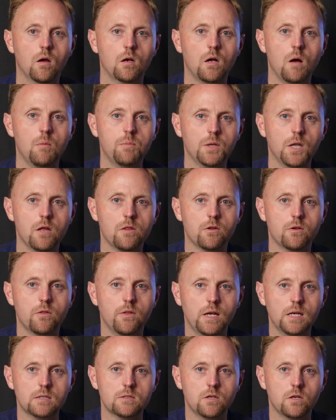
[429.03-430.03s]
Couple other
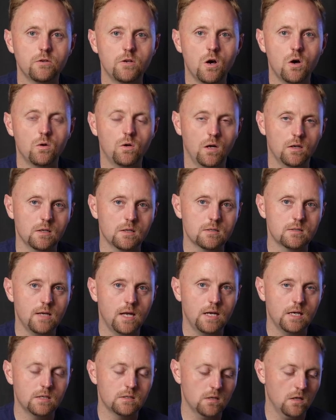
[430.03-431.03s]
things to note on the
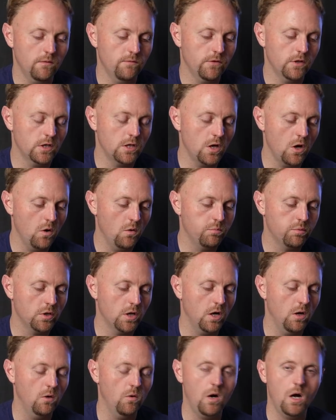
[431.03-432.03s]
settings of the
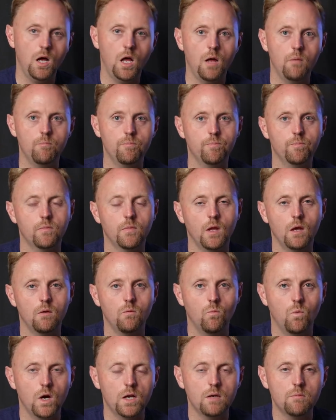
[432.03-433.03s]
GoPro.
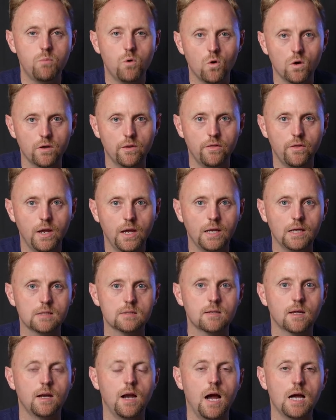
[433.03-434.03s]
One important thing
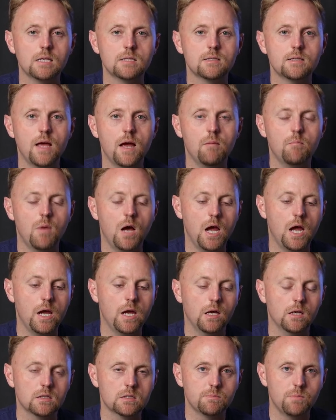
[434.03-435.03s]
is that I set my
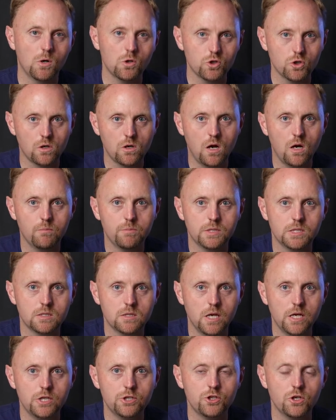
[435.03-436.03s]
exposure
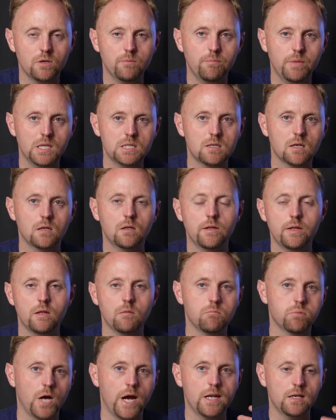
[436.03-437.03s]
compensation, basically the
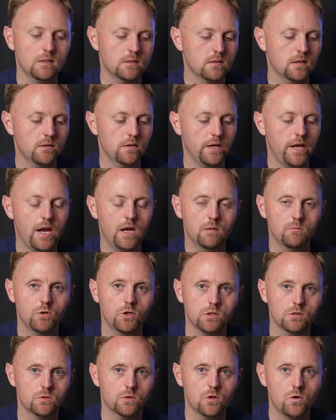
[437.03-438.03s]
brightness that the
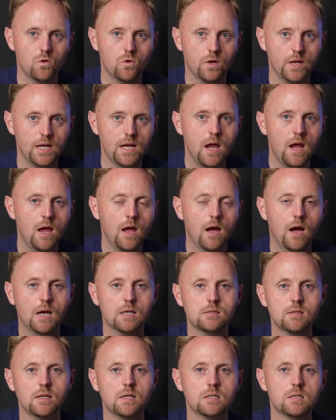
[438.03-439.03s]
camera is recording, I
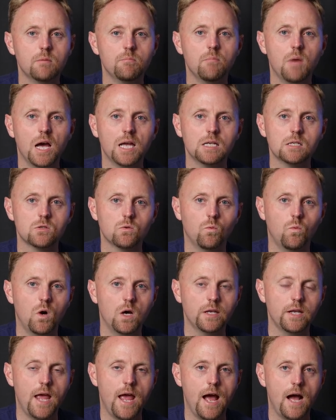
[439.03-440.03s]
set it to
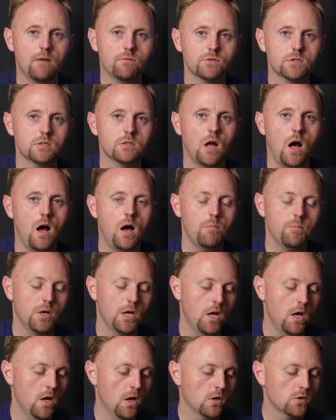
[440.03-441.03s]
-1/2 stop.
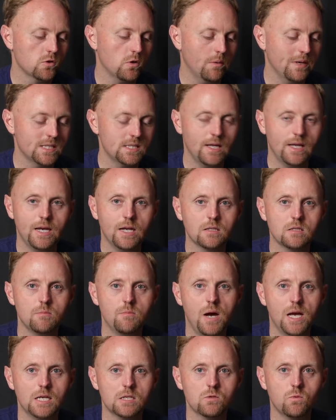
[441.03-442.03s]
So by setting it to
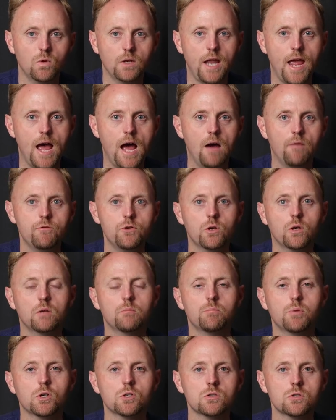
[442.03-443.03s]
-1/2, you
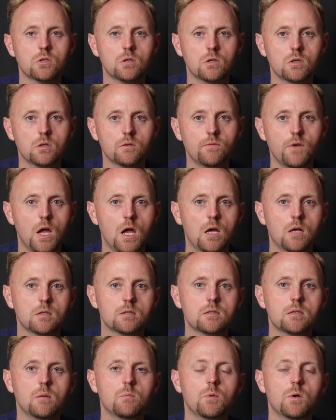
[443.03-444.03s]
can preserve
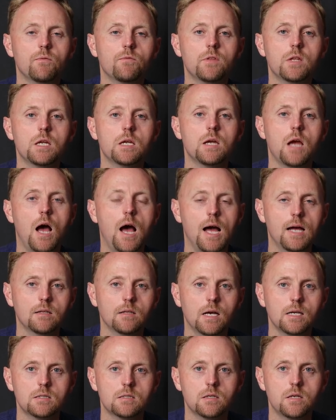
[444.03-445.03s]
some of the
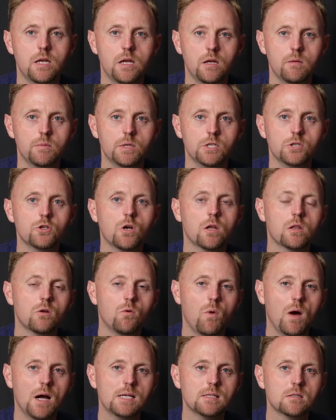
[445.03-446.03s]
highlights in the image.
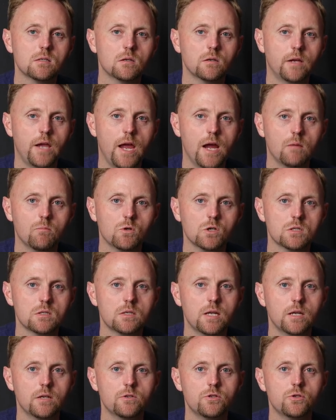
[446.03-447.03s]
Otherwise, cameras
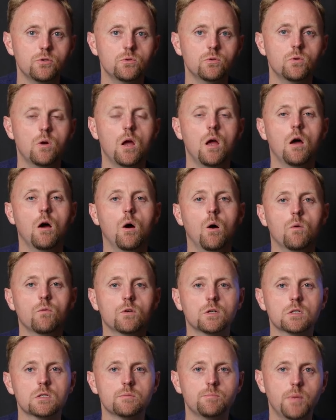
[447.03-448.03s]
tend to
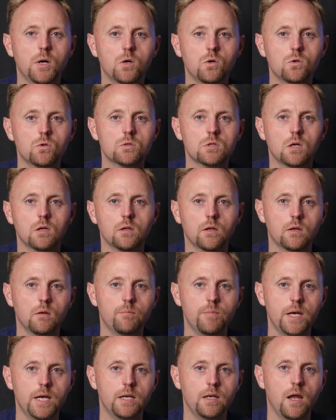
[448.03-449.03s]
overexpose a little
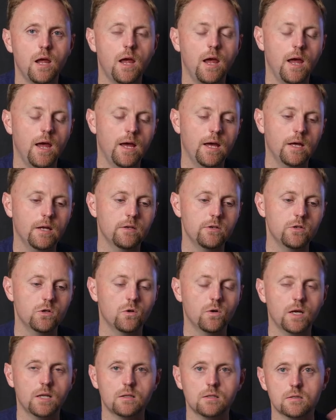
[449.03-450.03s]
bit and
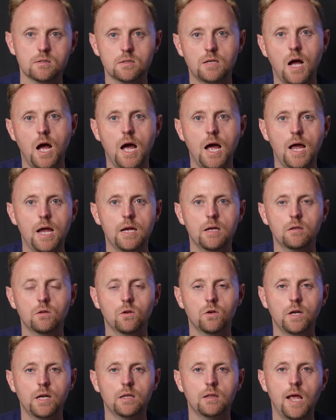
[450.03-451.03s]
you'll get the sky
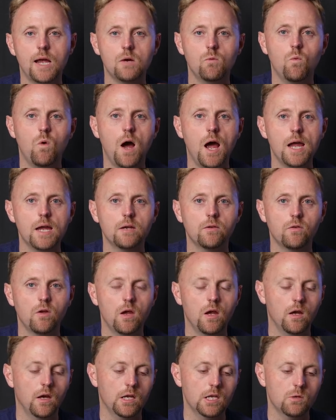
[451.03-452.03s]
looking like white
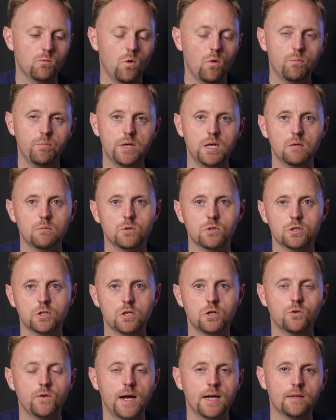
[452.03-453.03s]
and you won't be able to
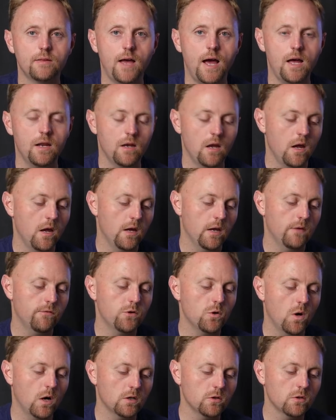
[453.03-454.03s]
correct that. If
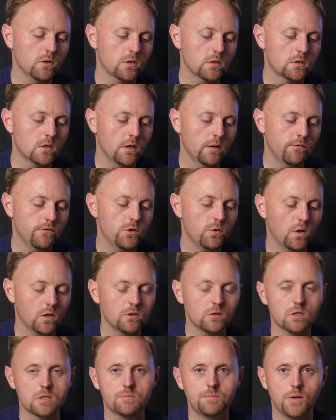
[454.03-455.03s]
you
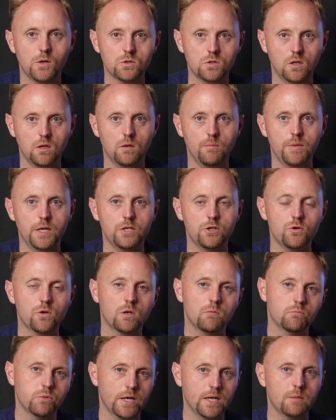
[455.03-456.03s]
underexpose a little bit, you
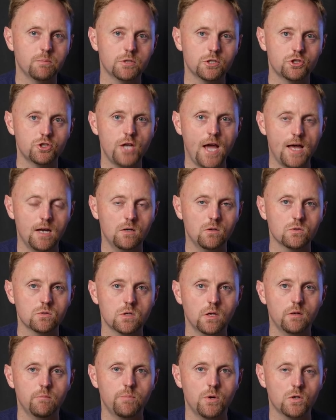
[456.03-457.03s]
can bring up the shadows
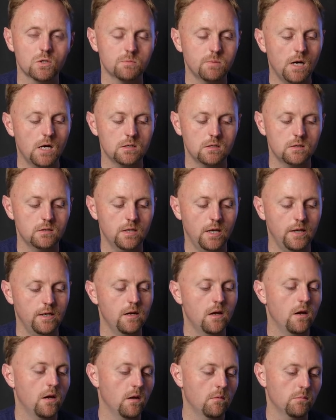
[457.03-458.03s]
in
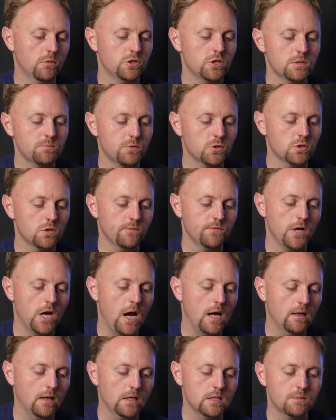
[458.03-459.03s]
post-processing, but just preserve your
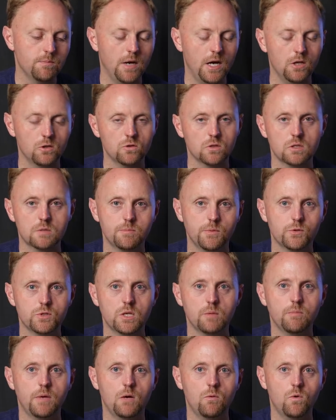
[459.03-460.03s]
highlights by
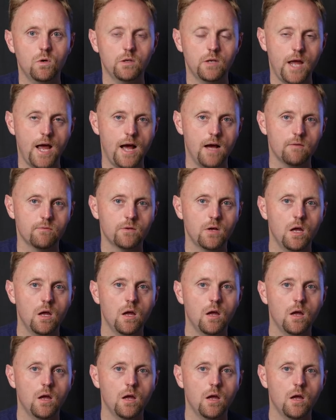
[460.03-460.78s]
underexposing by 1/2.